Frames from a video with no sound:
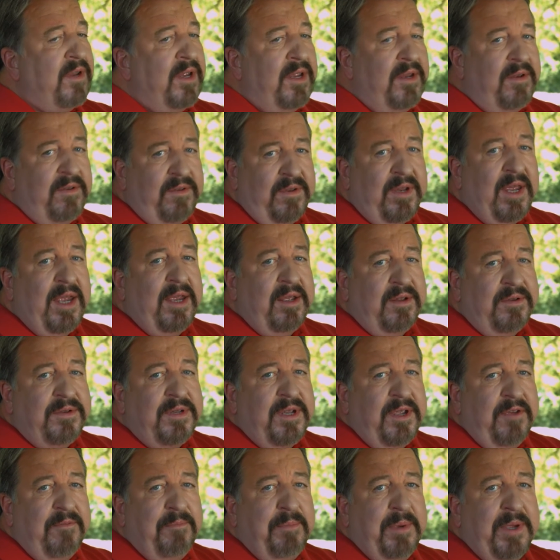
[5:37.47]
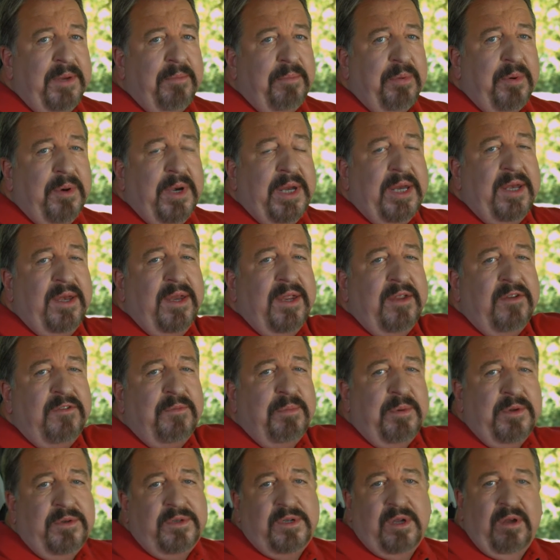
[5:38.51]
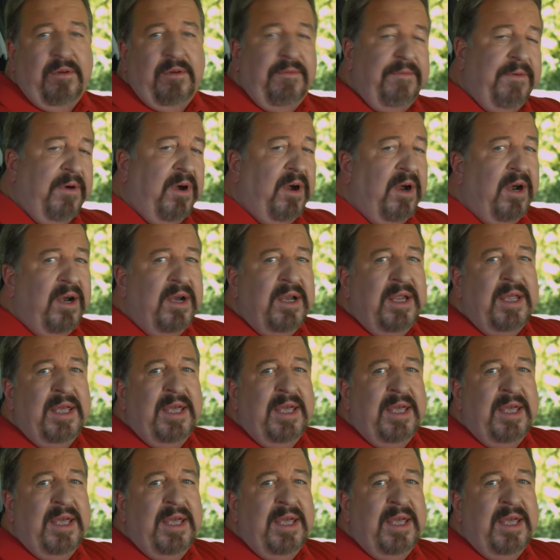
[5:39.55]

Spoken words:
and sales have been pretty dismal so far.